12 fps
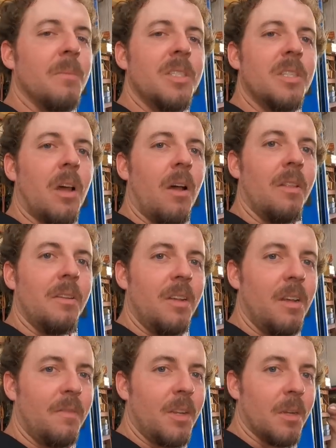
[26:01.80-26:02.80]
up just to,
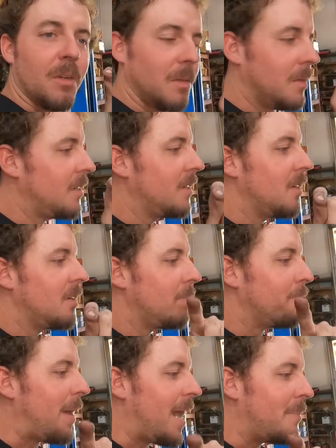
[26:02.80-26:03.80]
enough to
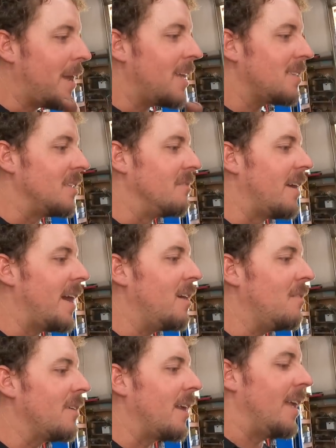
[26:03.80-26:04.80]
bypass the
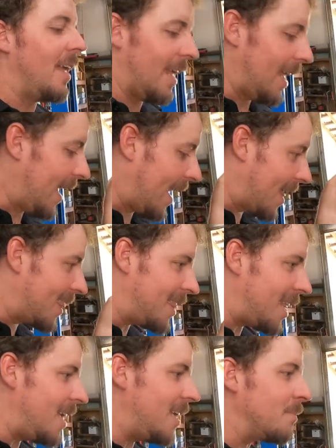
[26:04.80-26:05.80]
valve and I
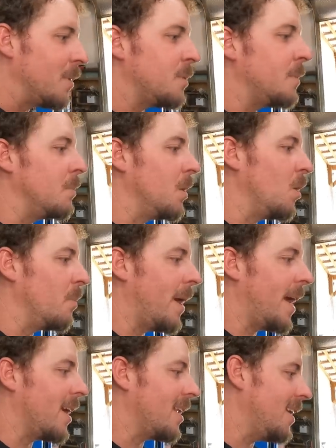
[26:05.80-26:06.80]
think it must be blowing
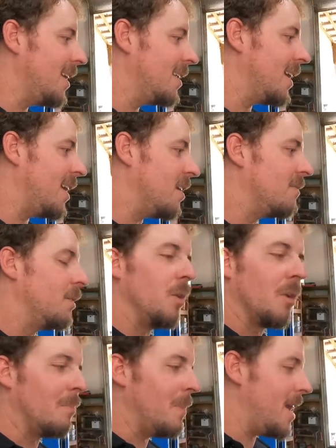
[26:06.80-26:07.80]
back an intake,
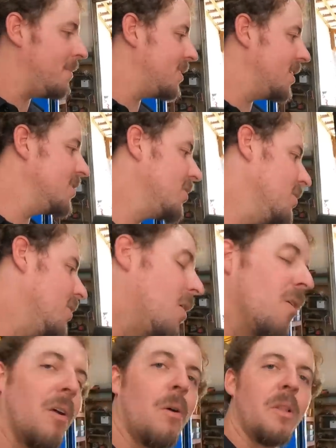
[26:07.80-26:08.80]
fooling a map sensor,
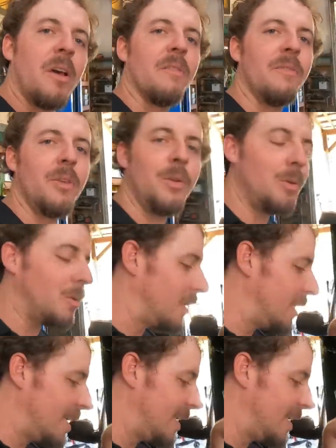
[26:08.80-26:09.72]
throwing a whole lot of fuel.